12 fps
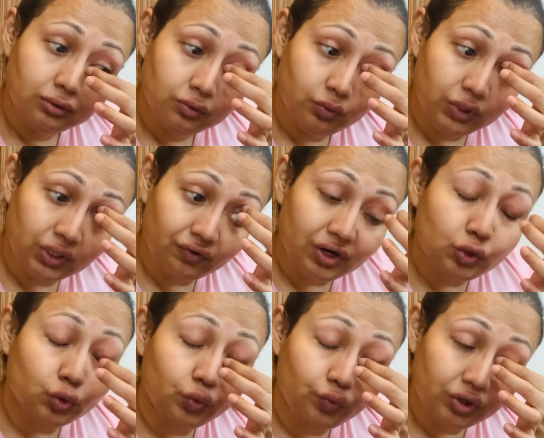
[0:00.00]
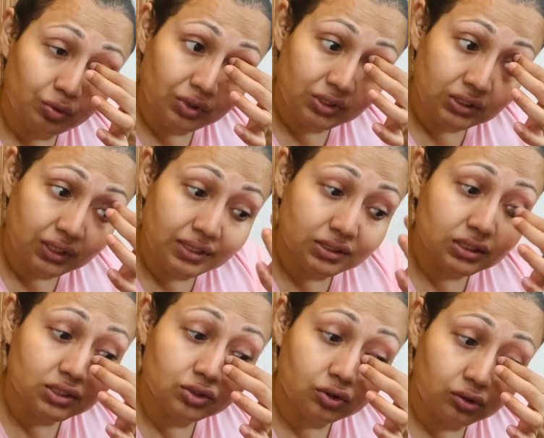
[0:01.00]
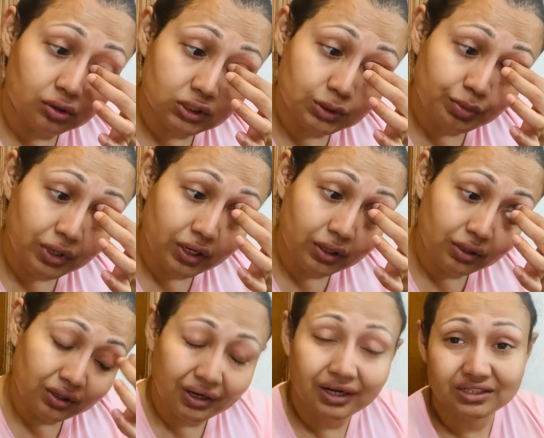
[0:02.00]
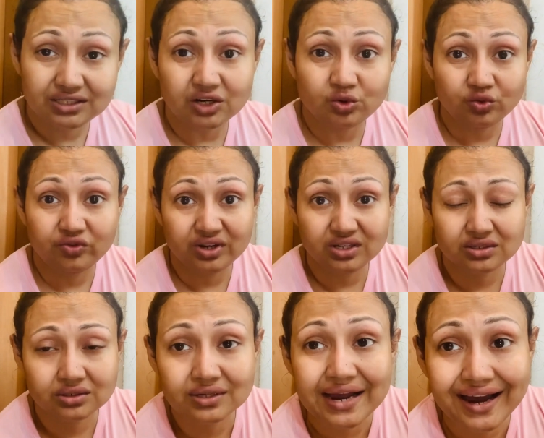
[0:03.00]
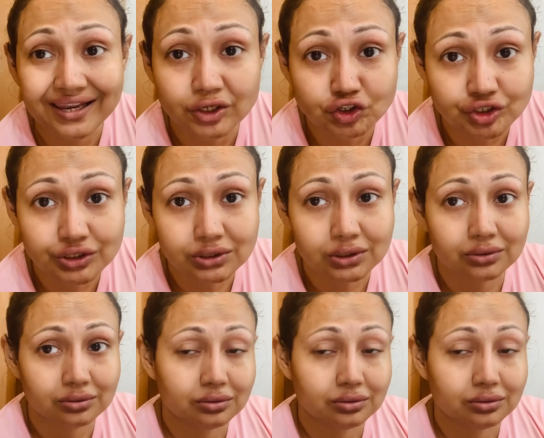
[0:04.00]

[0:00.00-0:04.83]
Whenever I don't wear my lenses or spec, I start to face allergies.